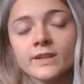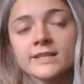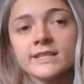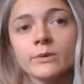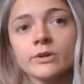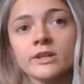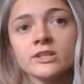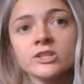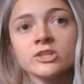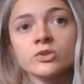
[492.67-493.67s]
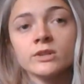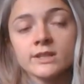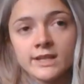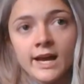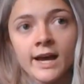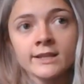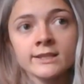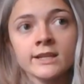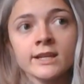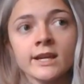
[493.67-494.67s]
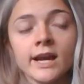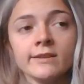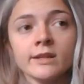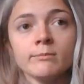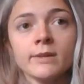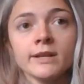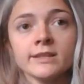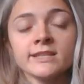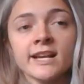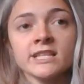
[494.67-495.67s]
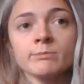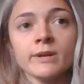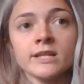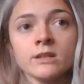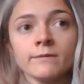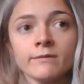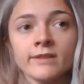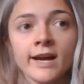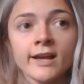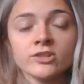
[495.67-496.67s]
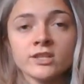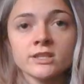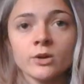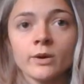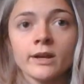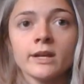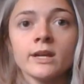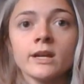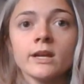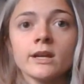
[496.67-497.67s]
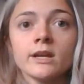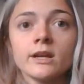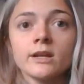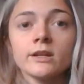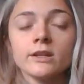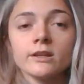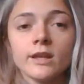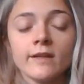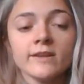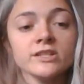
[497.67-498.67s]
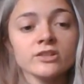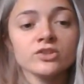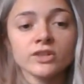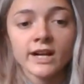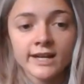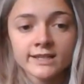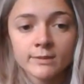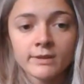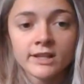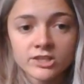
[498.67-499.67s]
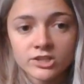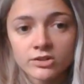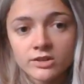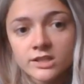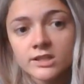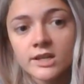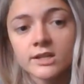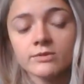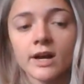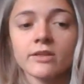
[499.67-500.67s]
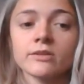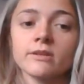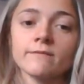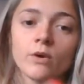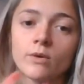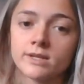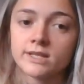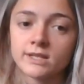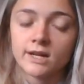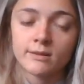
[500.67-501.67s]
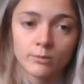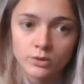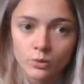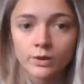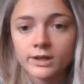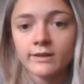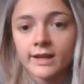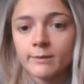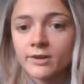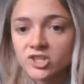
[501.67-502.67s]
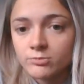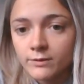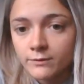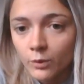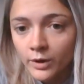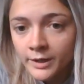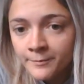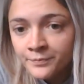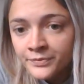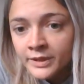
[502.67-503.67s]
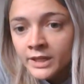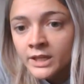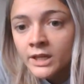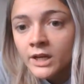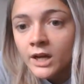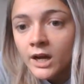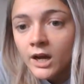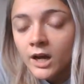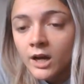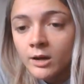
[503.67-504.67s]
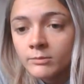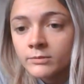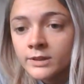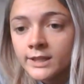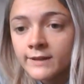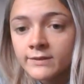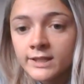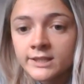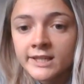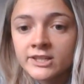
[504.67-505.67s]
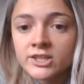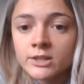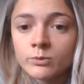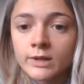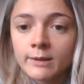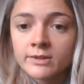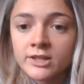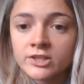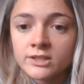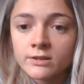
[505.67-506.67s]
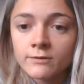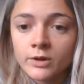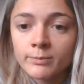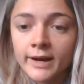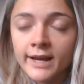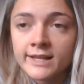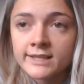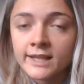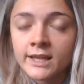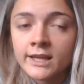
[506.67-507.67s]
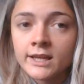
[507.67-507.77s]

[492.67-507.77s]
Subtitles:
see where each student is at, and then make the test based off of that, just so it at least you're trying to meet each student's needs rather than focusing on the majority like I mentioned before. Even in teaching, when I'm teaching to avoid bias, like